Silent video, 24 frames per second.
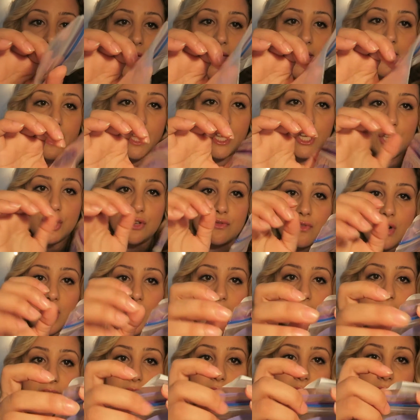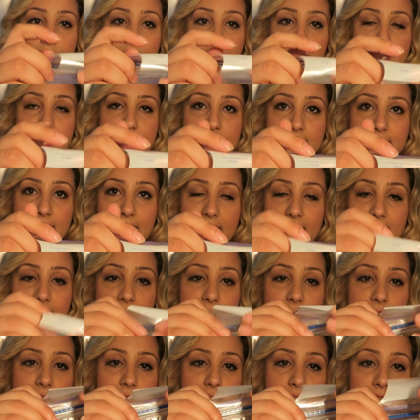and then you write the
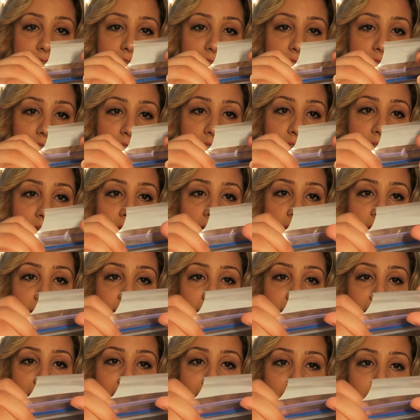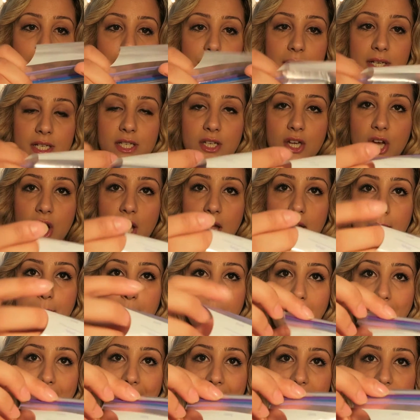date, name,
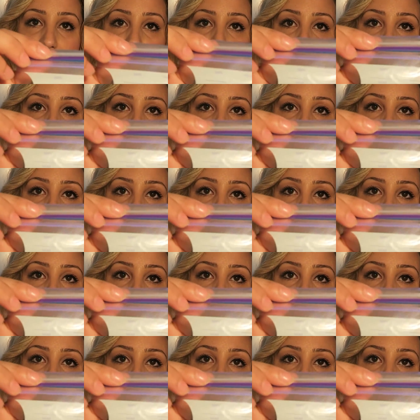time and